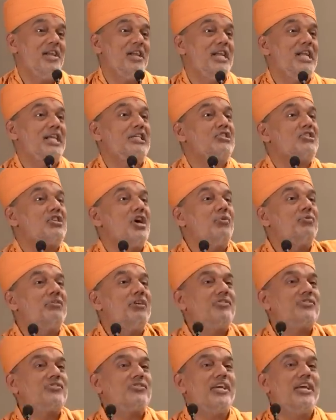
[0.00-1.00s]
List down
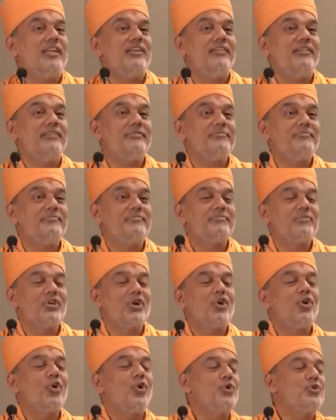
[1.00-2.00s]
this 10,
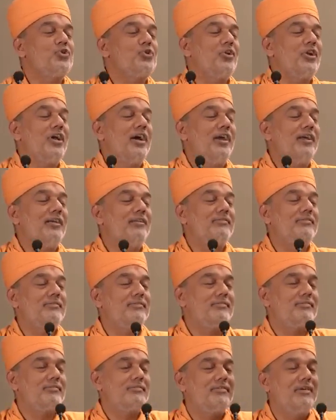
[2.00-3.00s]
close your
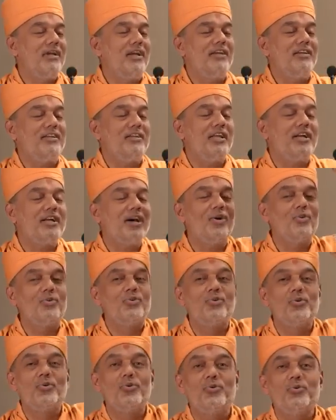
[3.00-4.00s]
eyes and tick
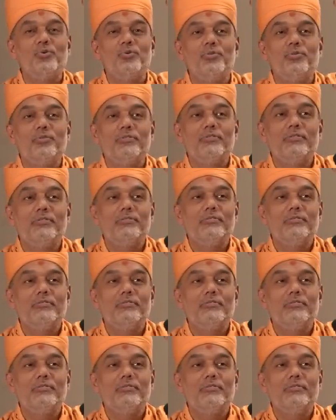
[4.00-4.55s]
out 2.